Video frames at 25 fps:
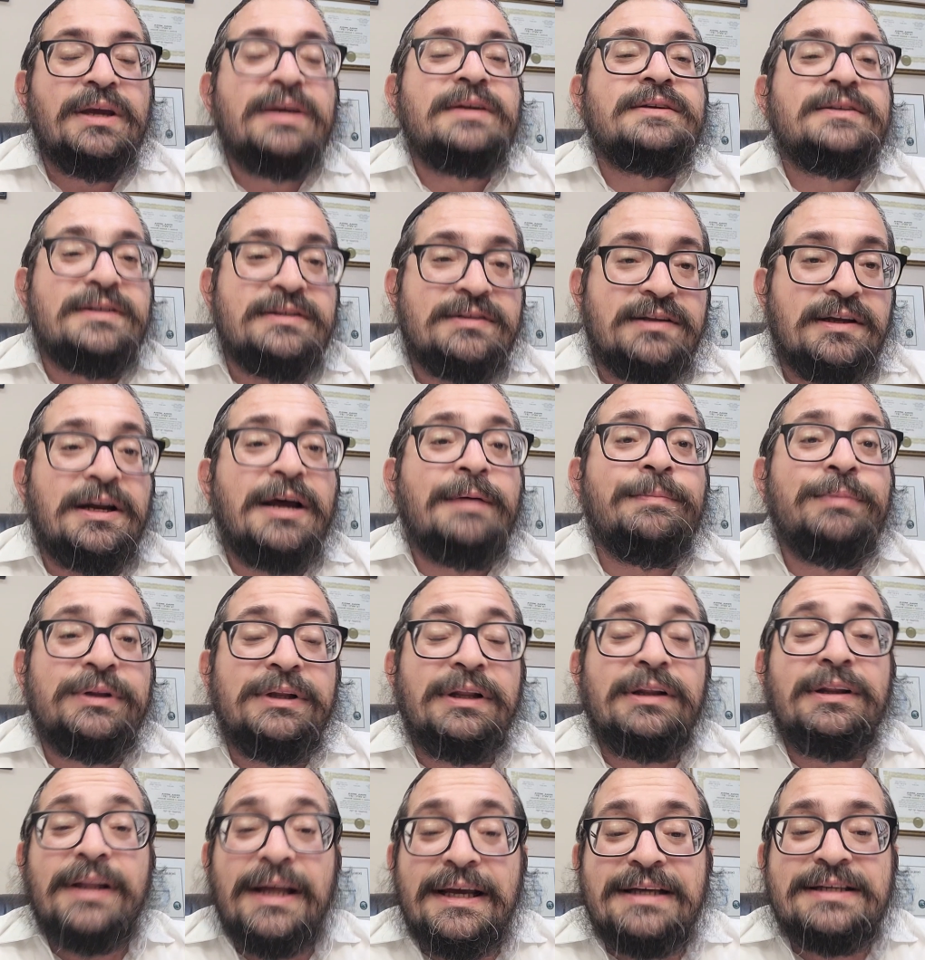Says the Rebbe,
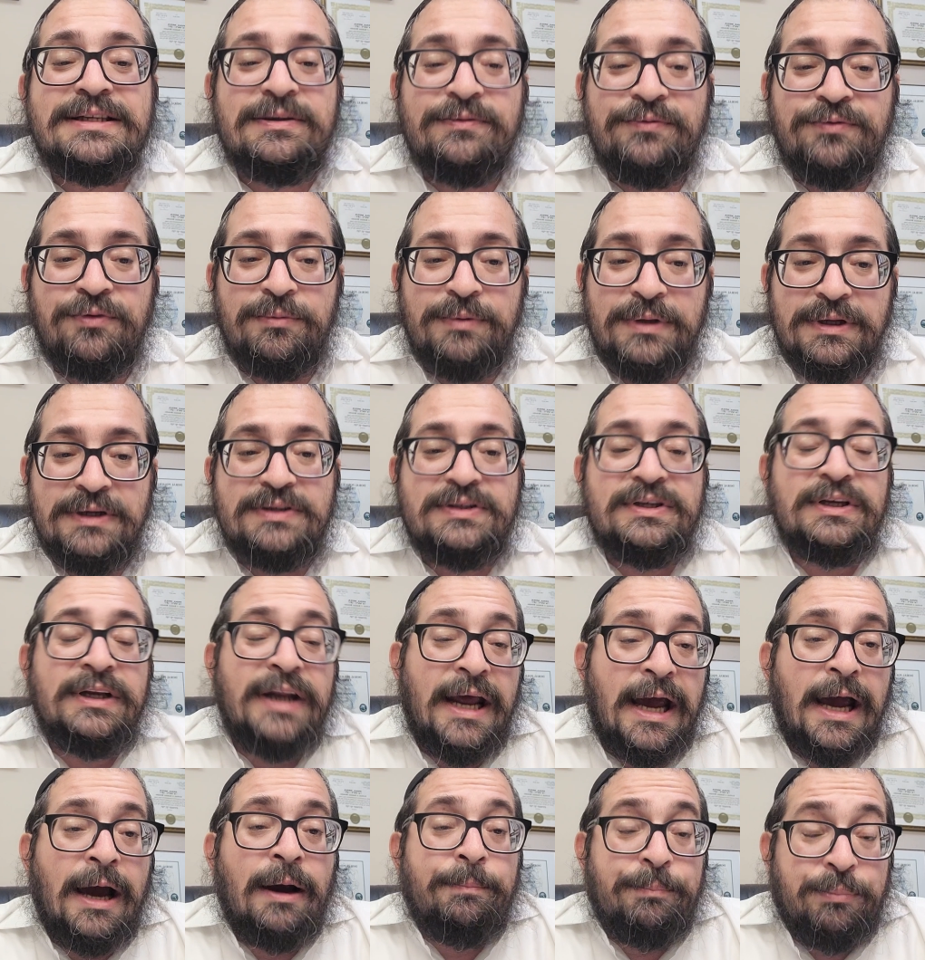the lesson from this, in
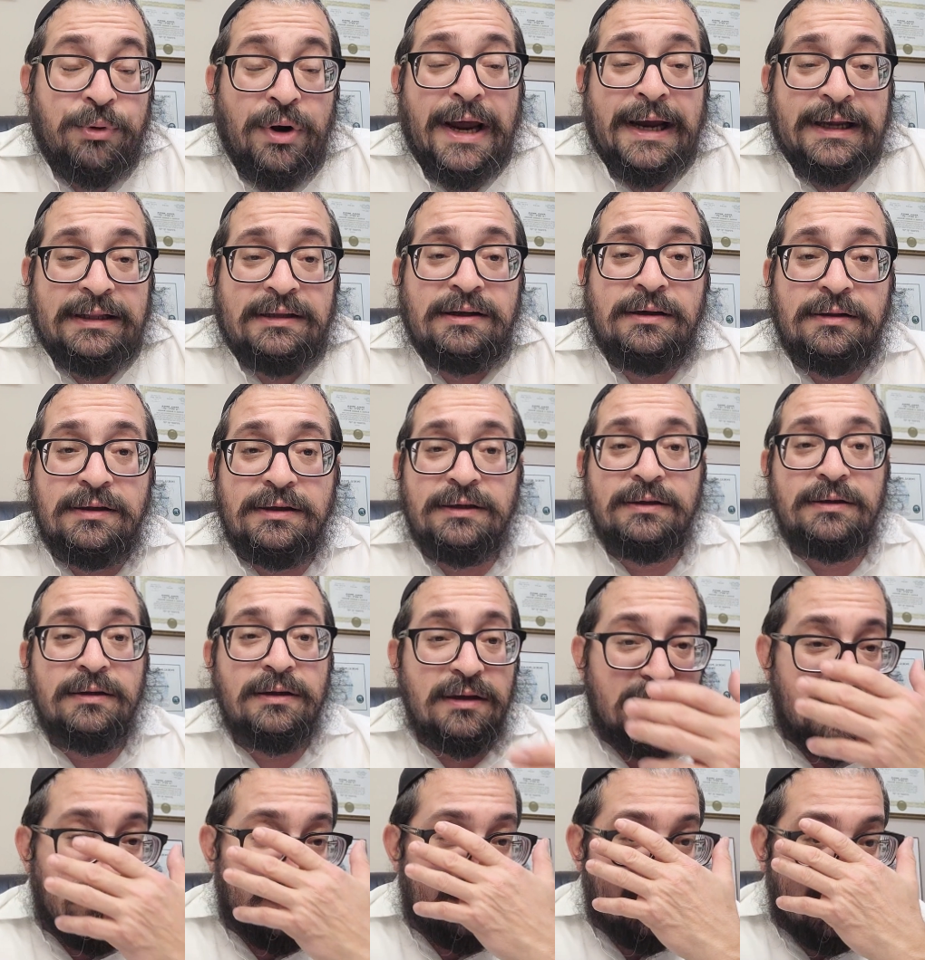our practically,
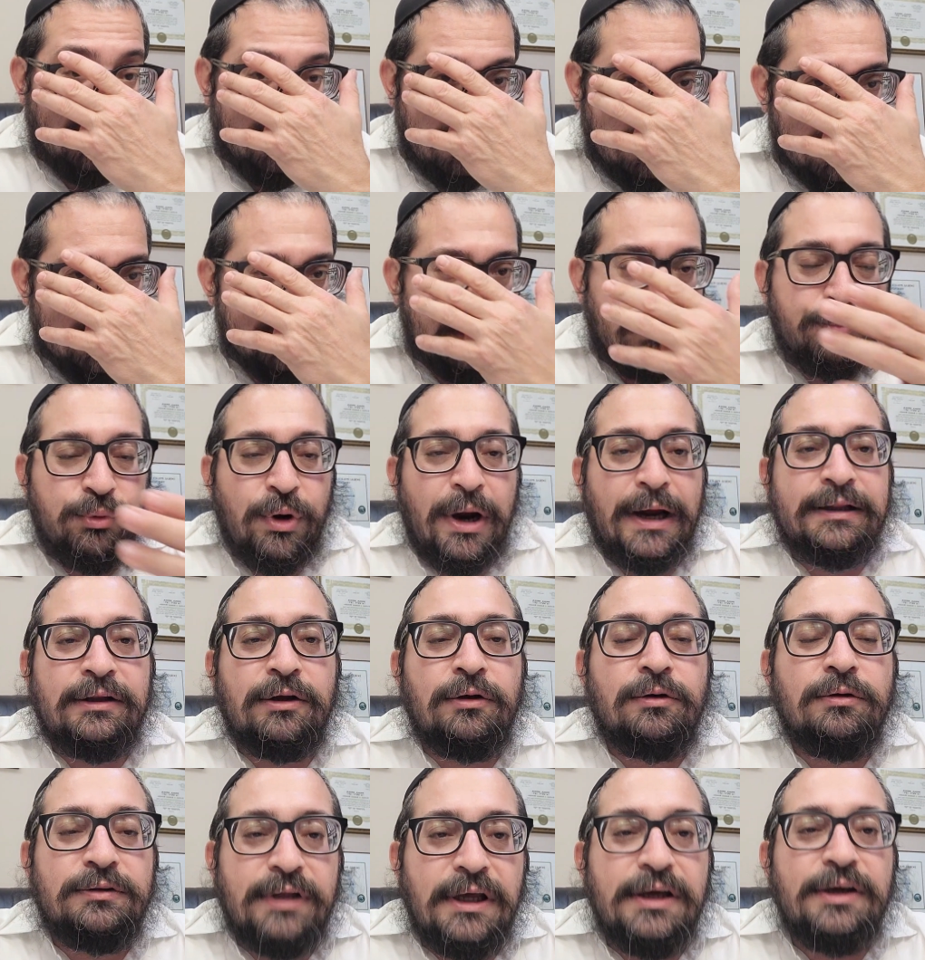that means a
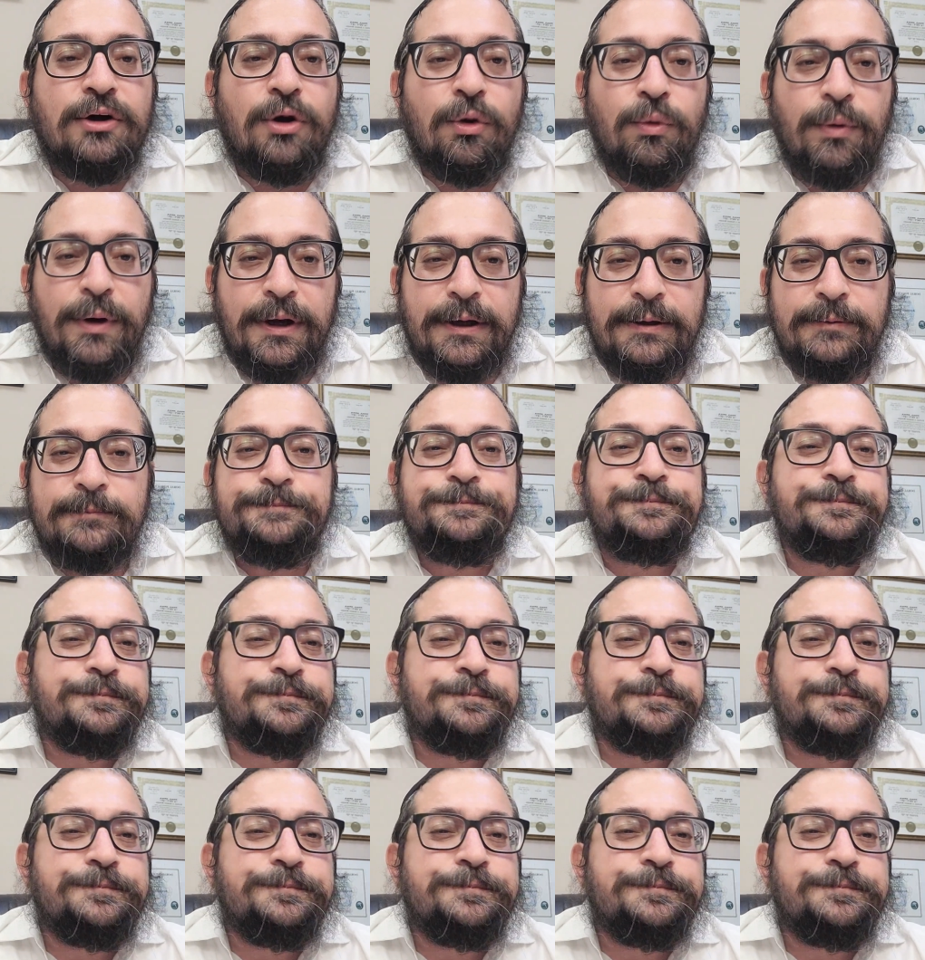practical takeaway